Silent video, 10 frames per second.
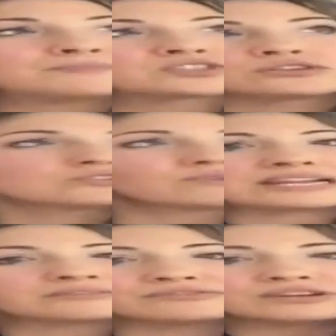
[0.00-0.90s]
So
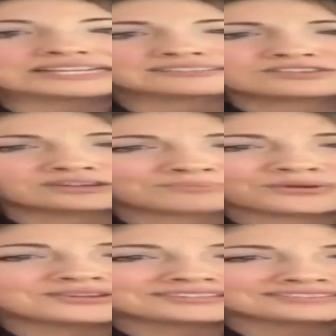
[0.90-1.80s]
grain free is not a
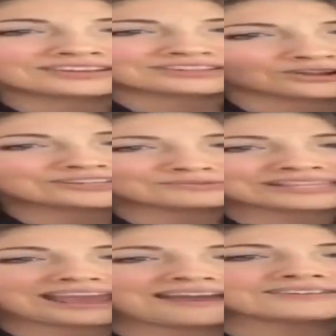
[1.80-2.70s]
bonus, only
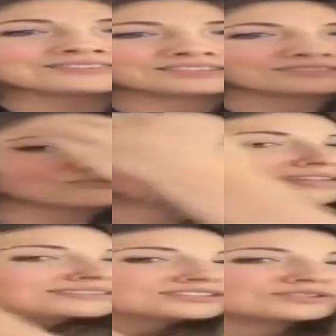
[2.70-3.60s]
with cows, because
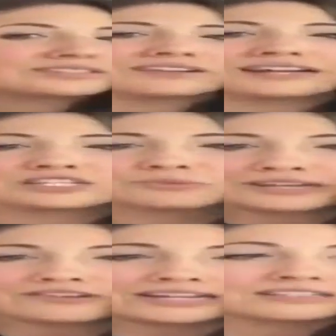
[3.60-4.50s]
ruminants are not designed to eat
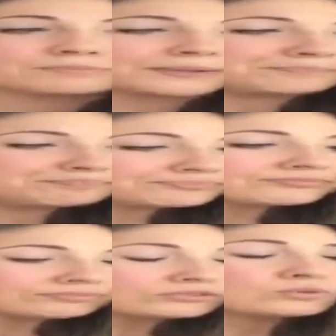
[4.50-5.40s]
grains, but
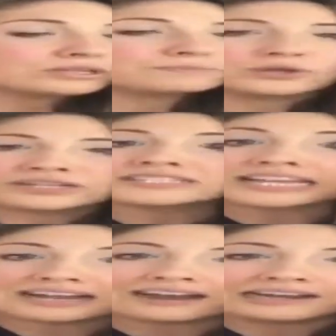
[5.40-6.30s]
with birds
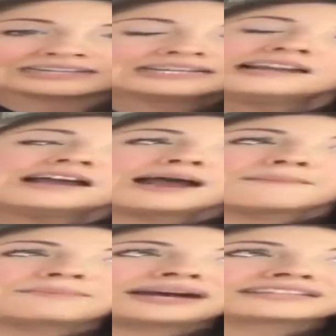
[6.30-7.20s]
they are.
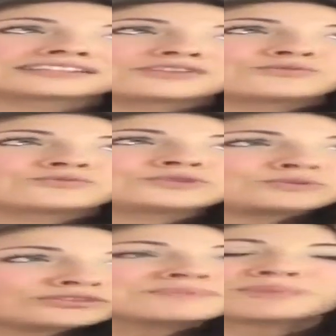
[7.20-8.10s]
But we
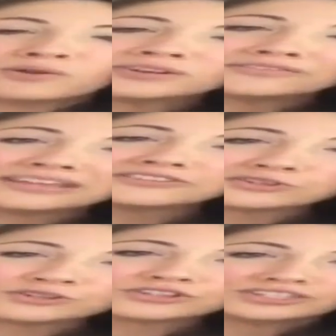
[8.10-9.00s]
want the bulk of their
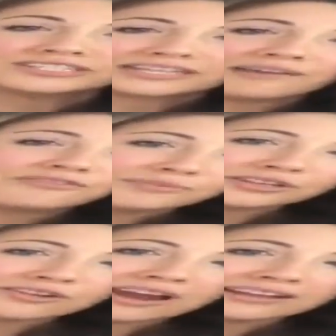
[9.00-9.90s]
nutrition to come from the
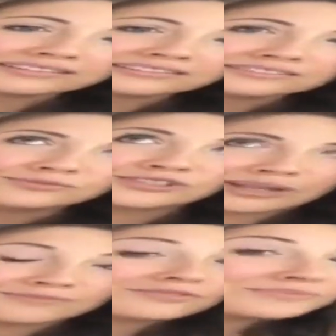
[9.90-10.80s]
grass, which
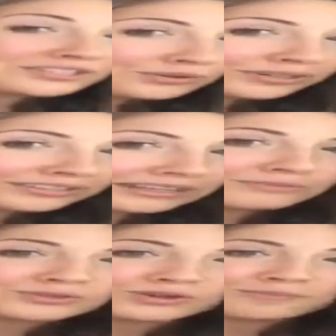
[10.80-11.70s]
comes from the soil, and
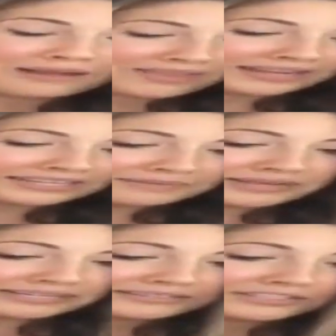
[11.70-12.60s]
we'll talk about that in a
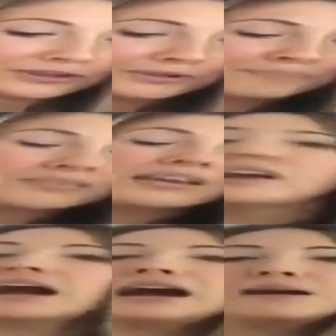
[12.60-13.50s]
minute. So
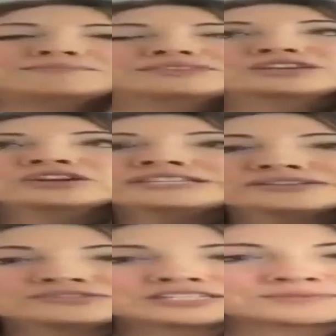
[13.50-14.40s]
the only
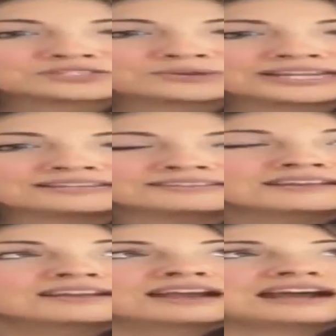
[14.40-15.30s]
difference between
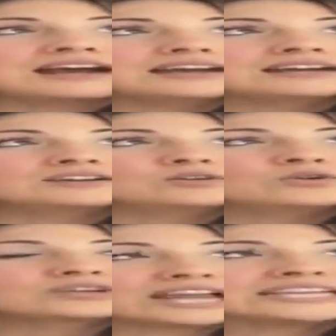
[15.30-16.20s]

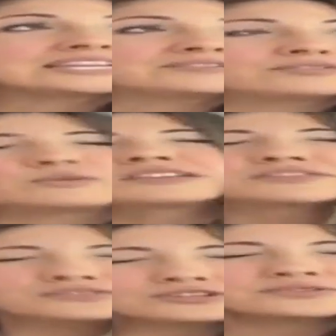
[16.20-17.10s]
organic and, well, there's a
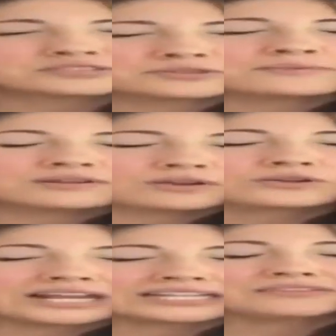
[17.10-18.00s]
few differences between
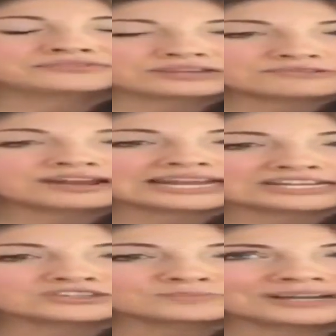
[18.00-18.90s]
organic and free
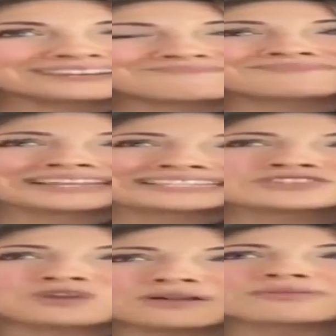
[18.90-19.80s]
range, but there's
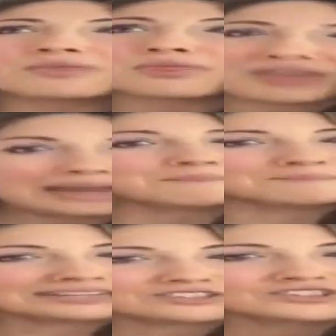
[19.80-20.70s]
not that
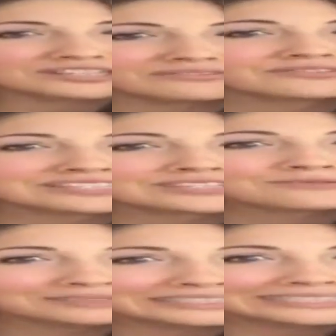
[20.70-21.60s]
much difference
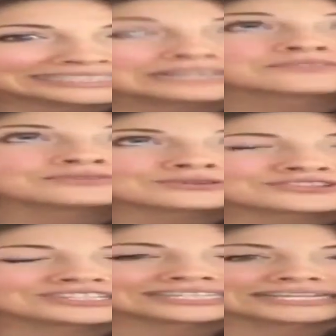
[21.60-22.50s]
really,
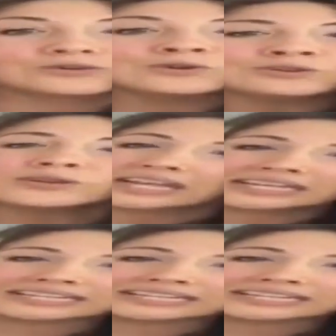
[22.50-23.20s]
unfortunately. All organic